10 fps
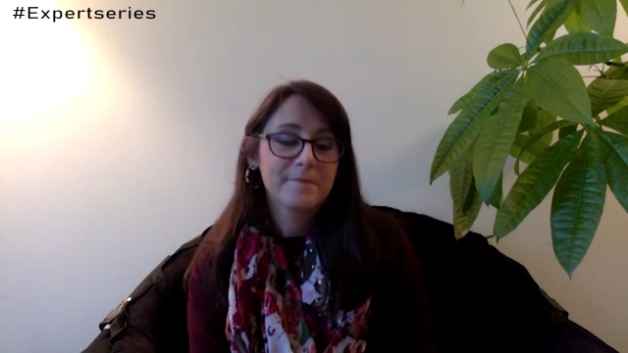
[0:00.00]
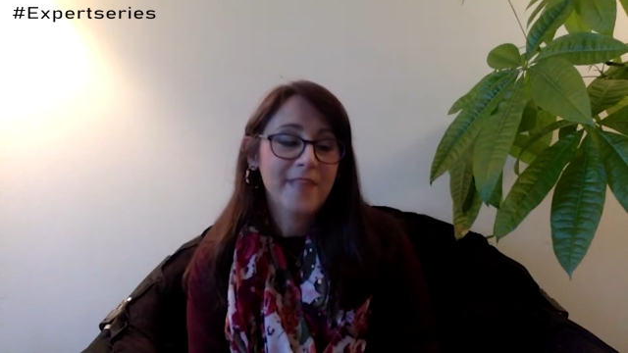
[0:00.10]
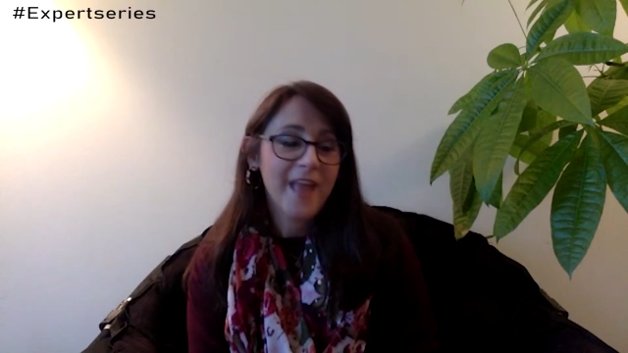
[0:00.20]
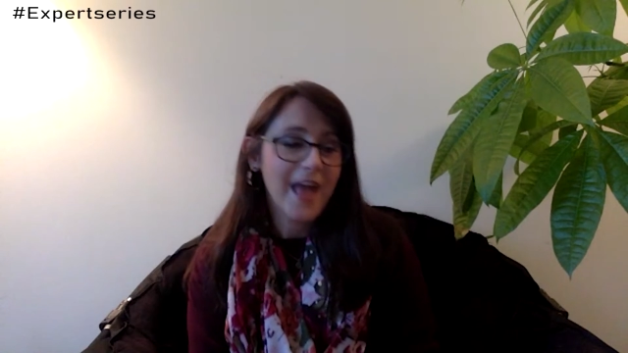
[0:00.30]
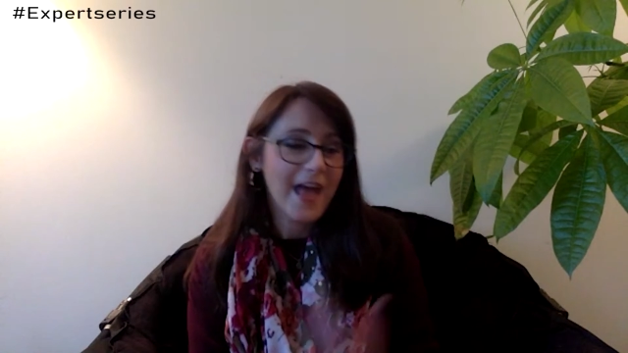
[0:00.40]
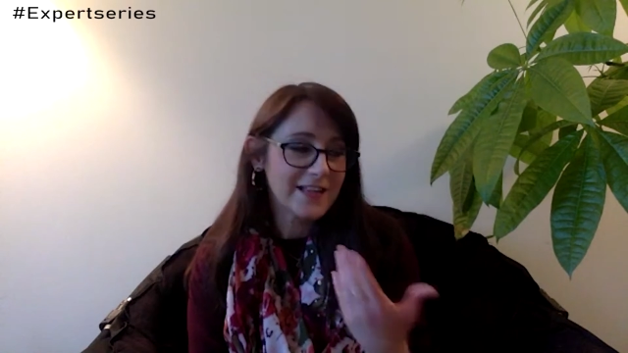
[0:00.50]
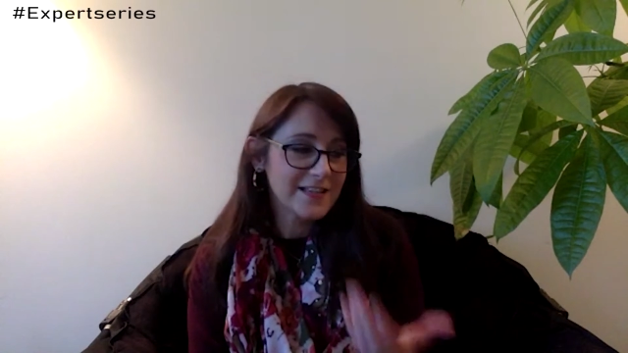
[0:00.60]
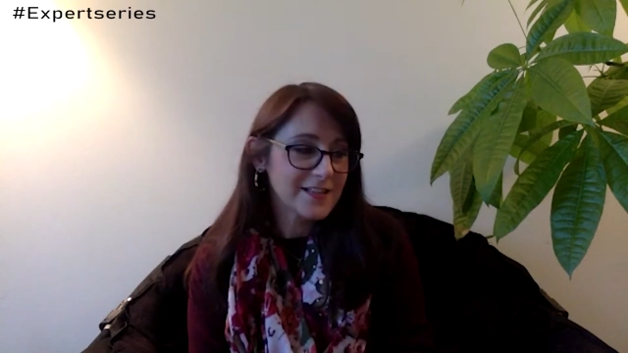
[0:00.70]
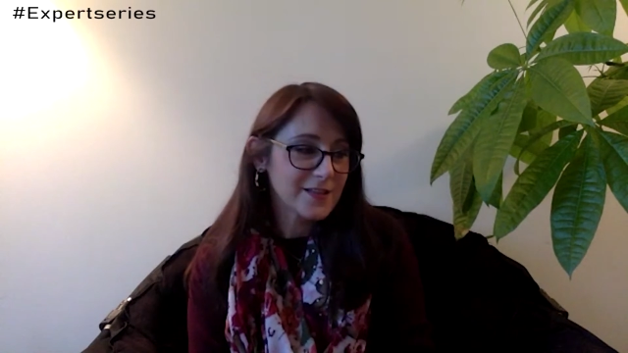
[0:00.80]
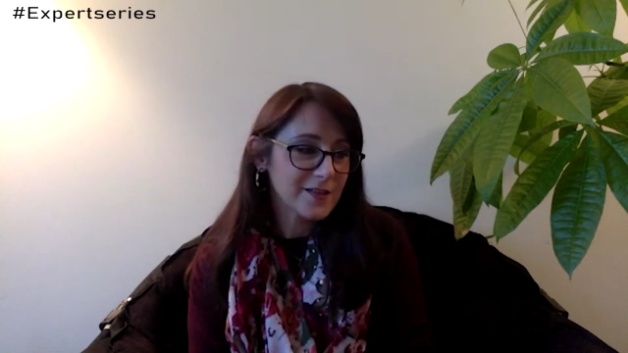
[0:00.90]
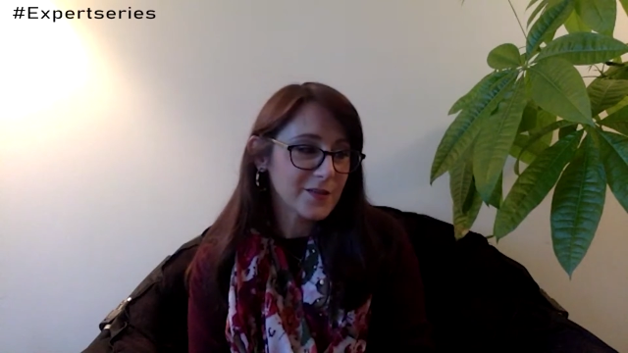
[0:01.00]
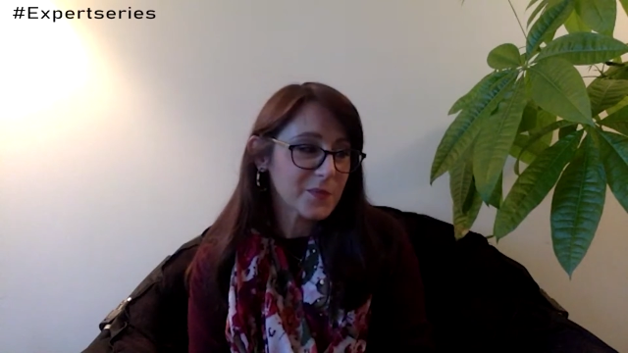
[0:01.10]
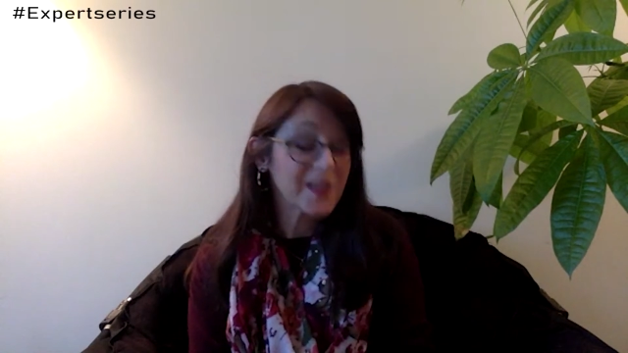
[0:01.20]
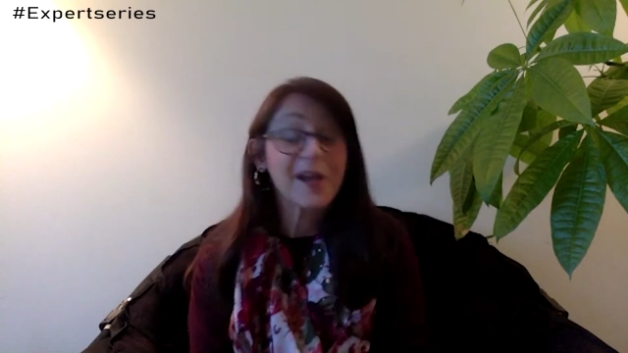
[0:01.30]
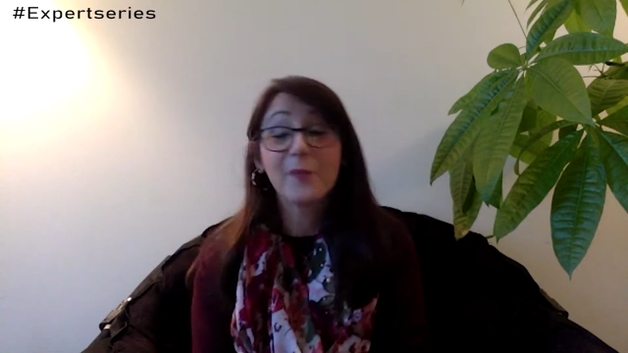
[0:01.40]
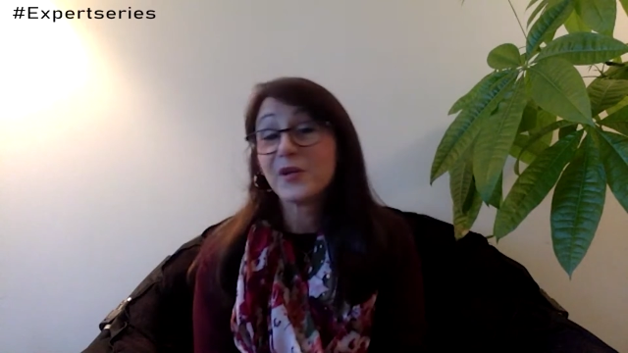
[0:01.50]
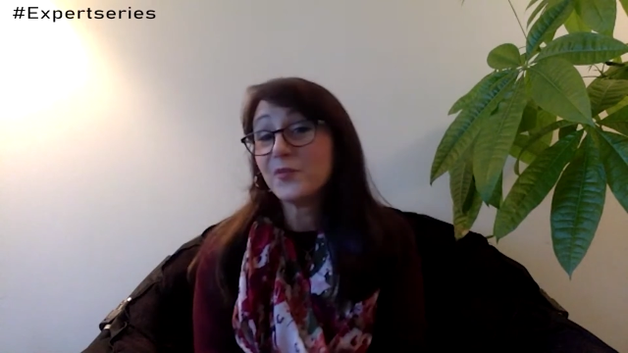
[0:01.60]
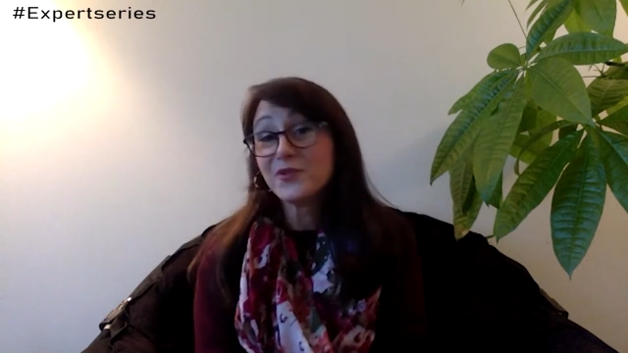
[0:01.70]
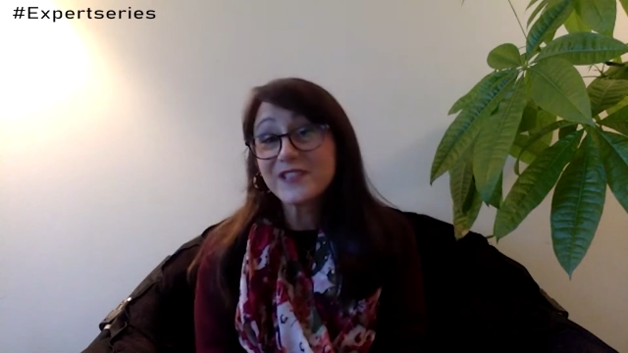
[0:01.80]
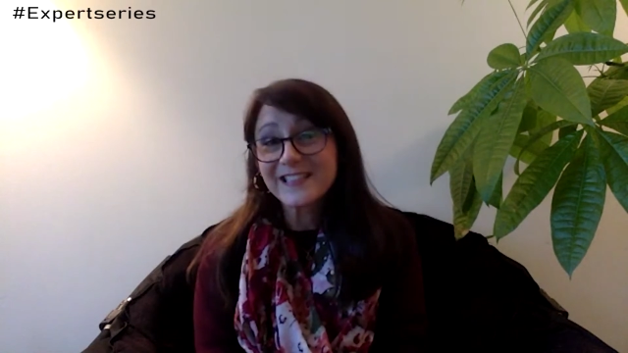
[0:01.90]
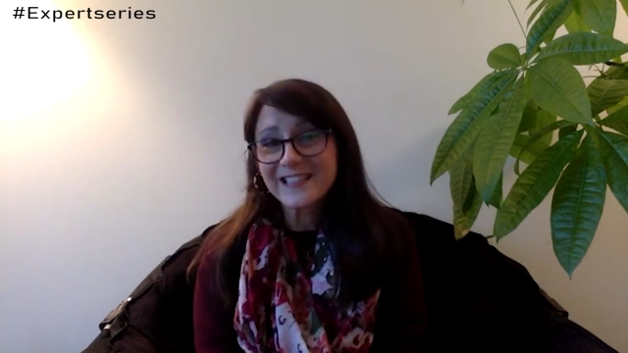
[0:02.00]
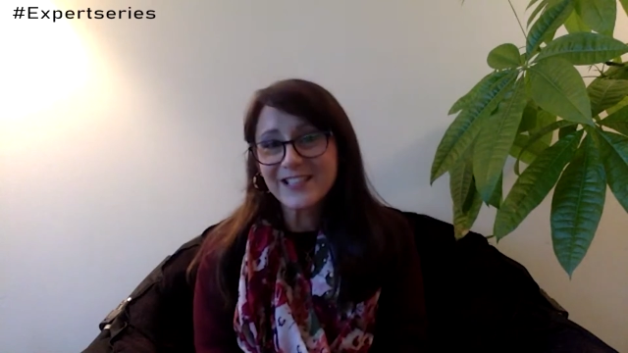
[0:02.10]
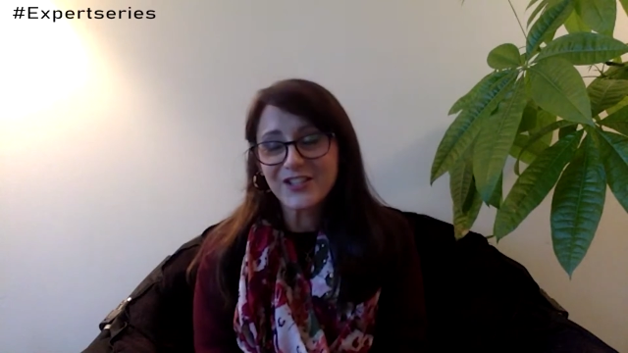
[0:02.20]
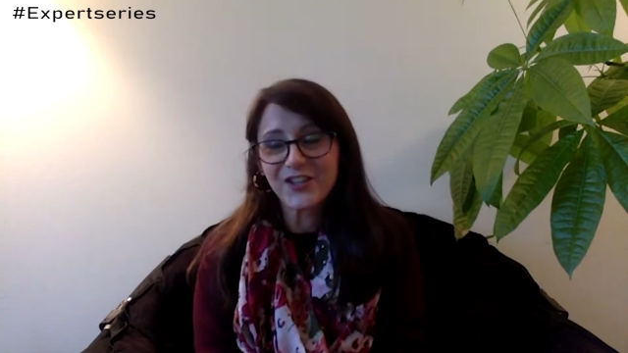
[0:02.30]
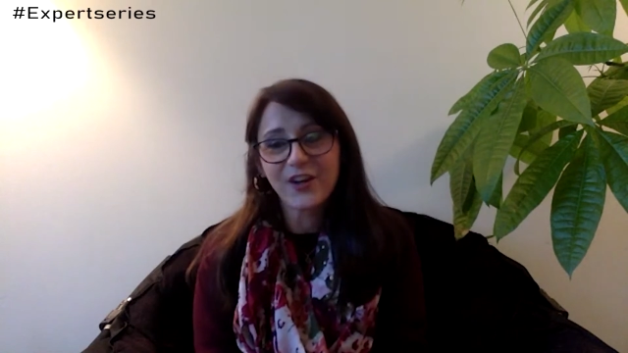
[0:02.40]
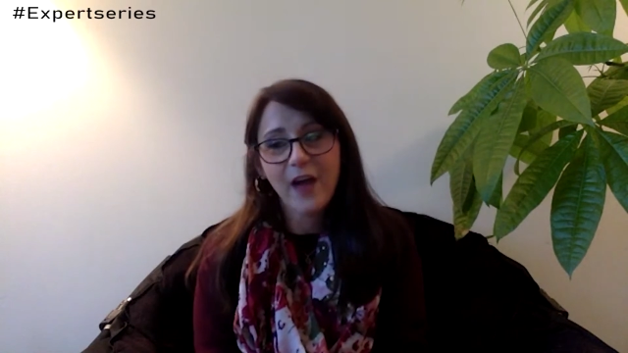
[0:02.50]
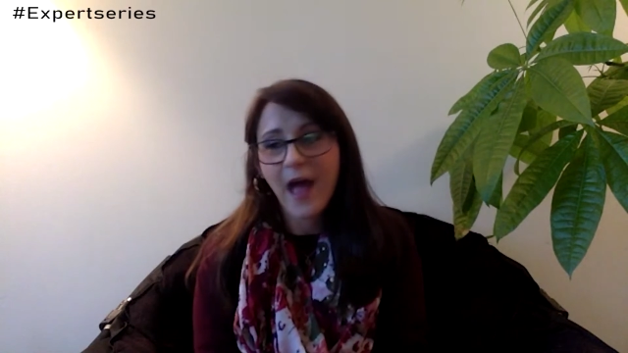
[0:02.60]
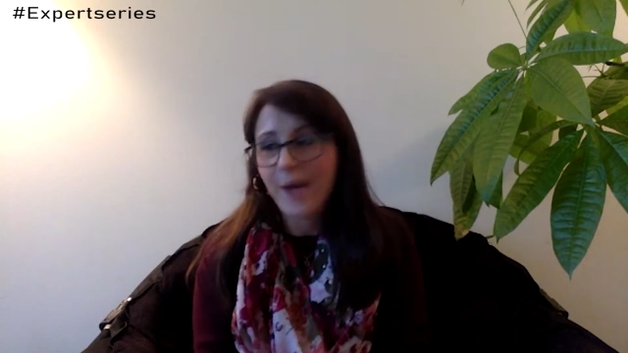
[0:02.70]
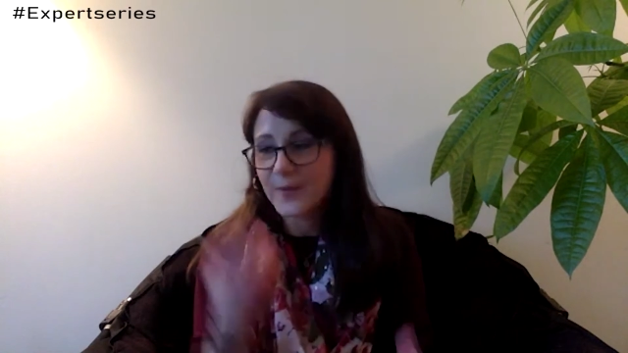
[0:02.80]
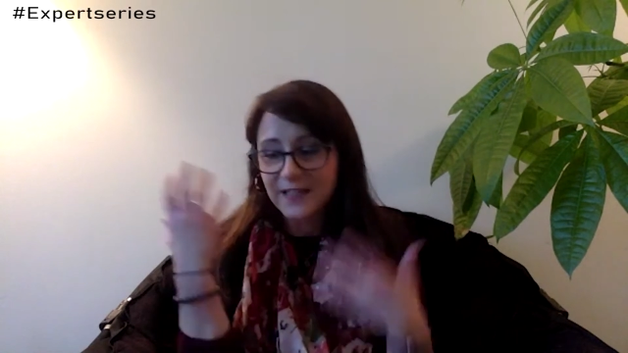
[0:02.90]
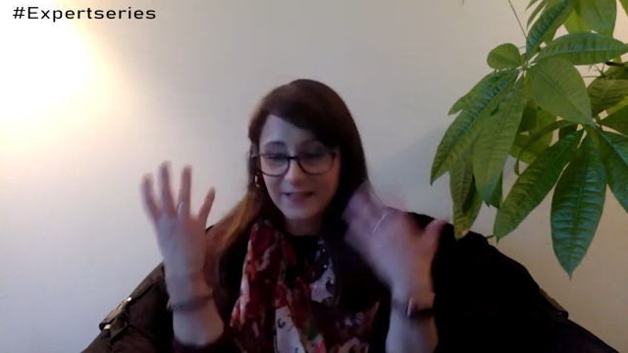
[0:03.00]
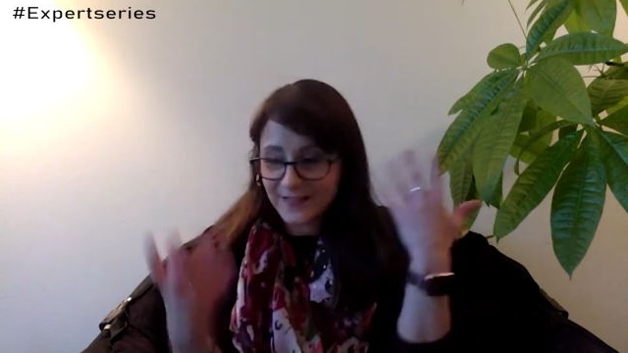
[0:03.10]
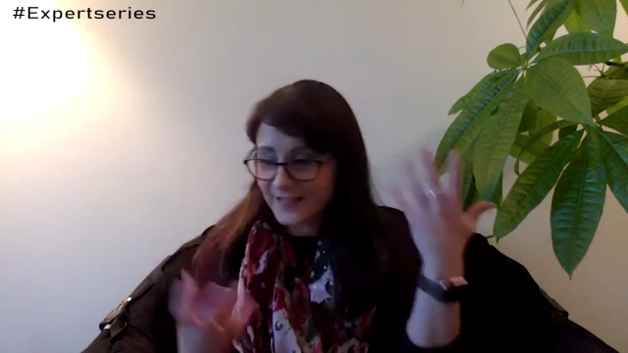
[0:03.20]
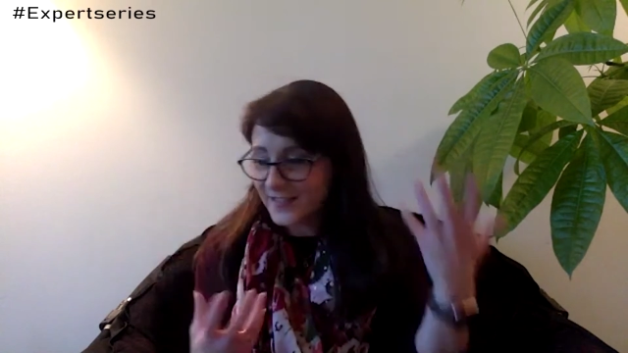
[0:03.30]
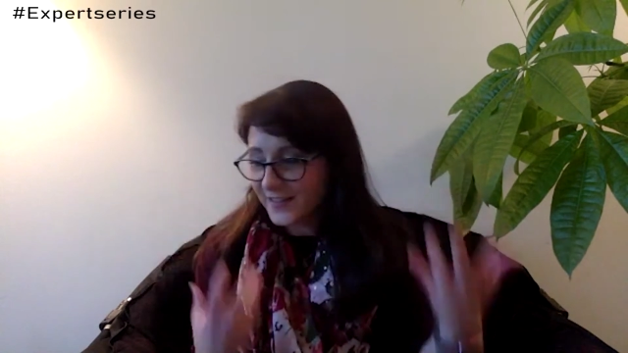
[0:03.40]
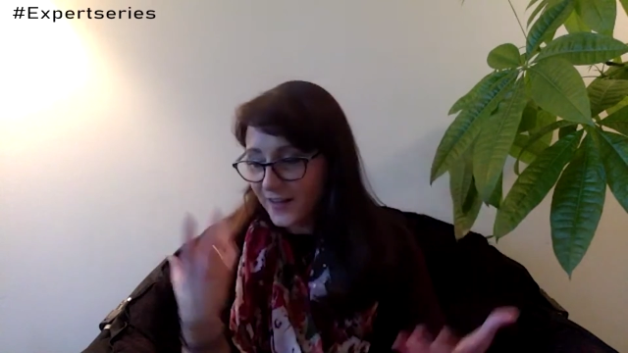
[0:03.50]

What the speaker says: And becoming a music teacher happened